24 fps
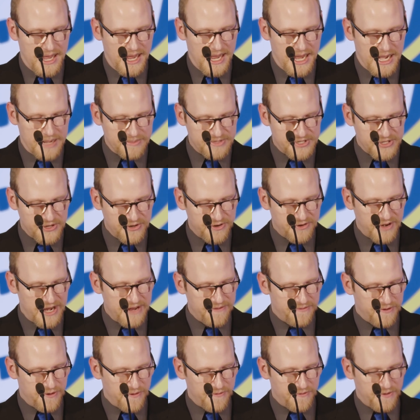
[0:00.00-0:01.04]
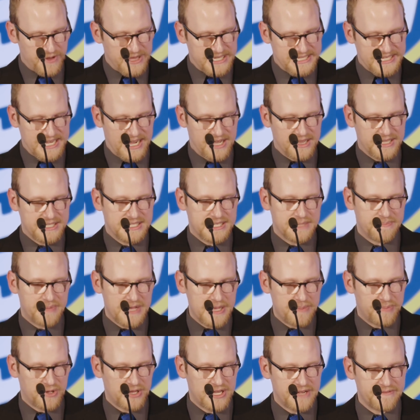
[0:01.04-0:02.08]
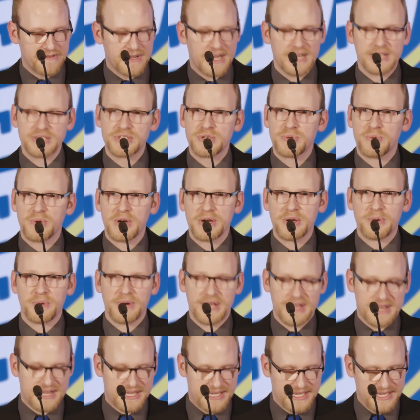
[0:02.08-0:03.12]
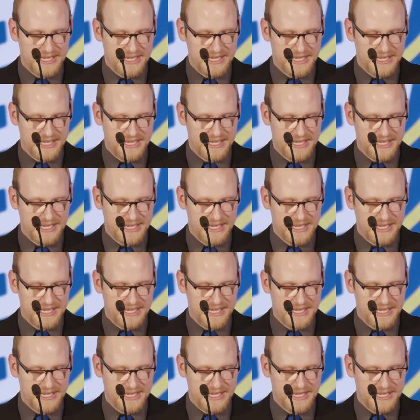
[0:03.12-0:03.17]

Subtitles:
And I'm so grateful for the talented people I've gotten to work with: